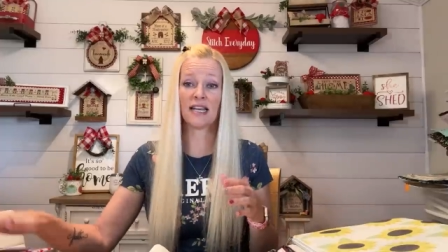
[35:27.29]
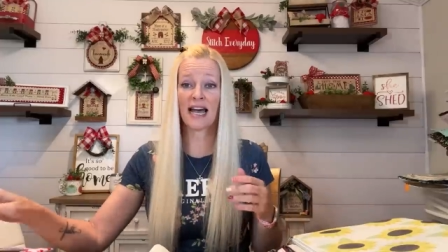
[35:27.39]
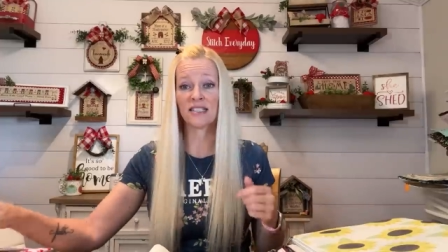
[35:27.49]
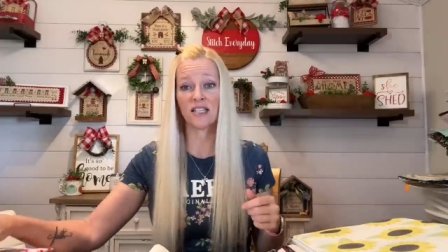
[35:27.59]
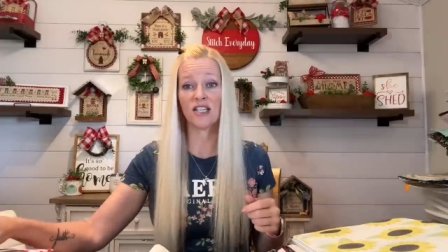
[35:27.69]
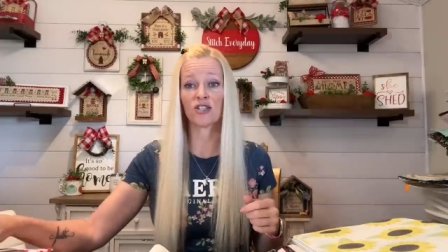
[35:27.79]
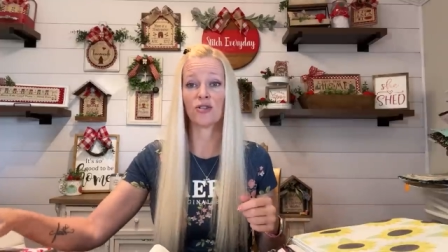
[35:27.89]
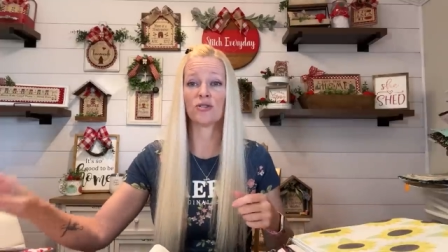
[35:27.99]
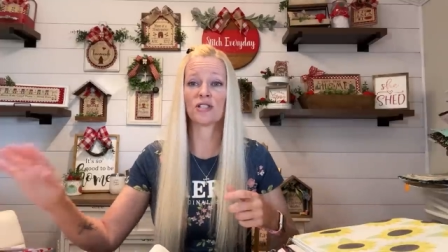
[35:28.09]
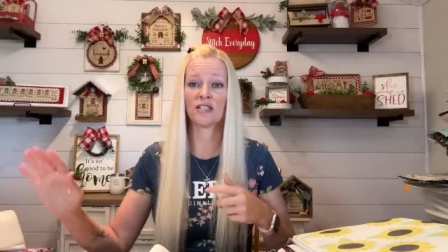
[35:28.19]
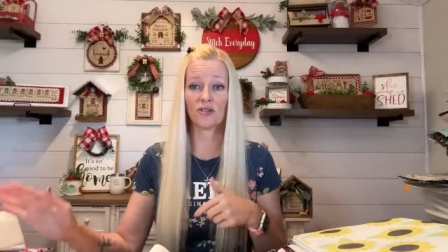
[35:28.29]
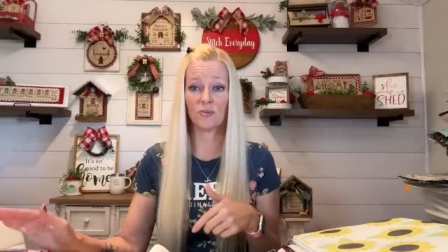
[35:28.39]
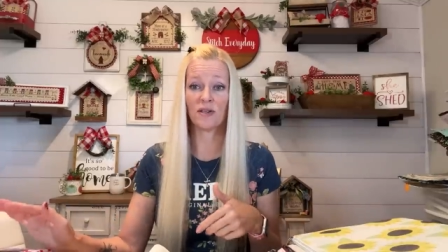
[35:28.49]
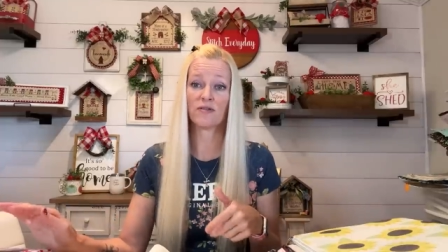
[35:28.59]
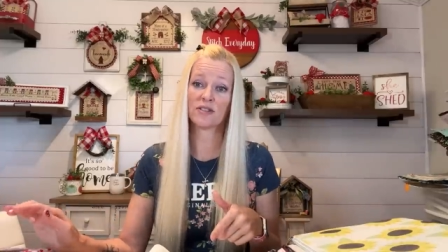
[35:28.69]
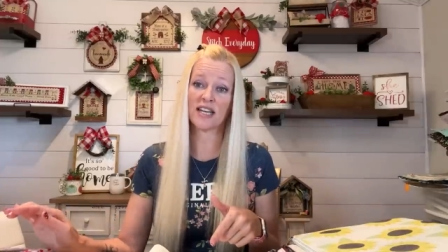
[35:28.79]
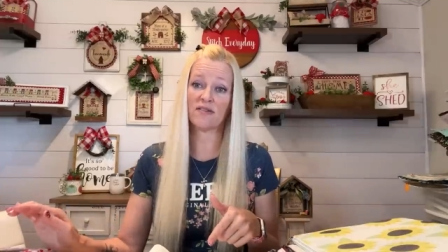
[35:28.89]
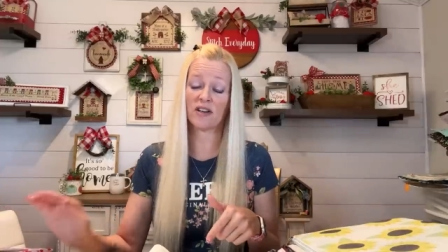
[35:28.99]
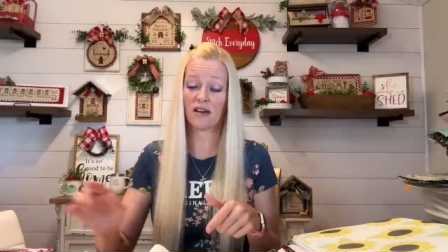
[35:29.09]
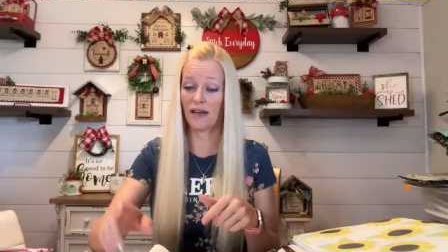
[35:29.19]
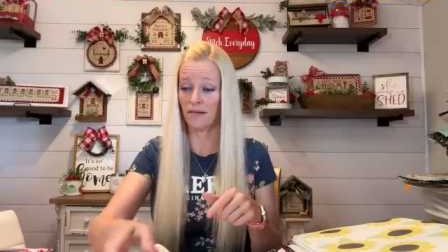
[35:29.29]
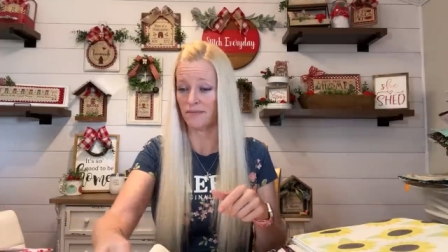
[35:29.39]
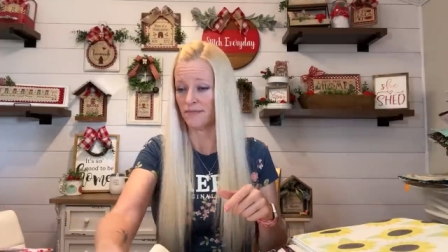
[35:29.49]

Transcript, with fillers: it has initials and it'll be for Dave and I.